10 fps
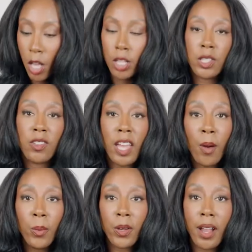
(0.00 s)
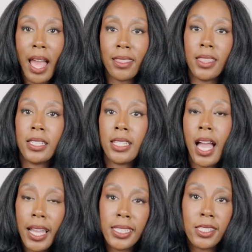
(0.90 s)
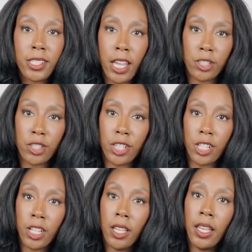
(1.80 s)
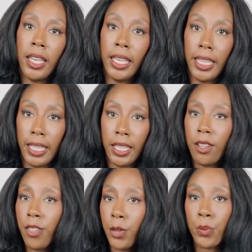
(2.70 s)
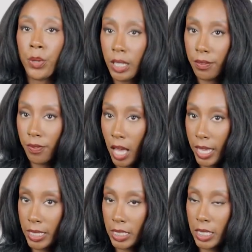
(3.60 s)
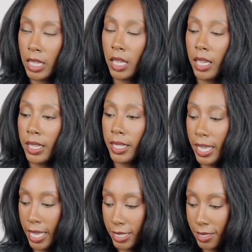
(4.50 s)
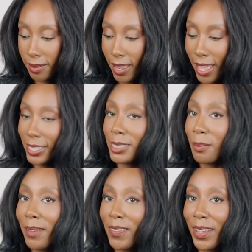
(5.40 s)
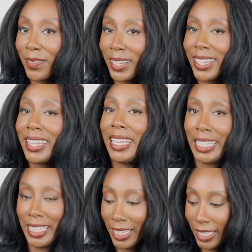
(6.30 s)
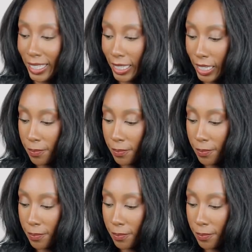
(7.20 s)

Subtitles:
So now we are at the tightest texture in the Redefined Kit, and it's my favorite, Kinky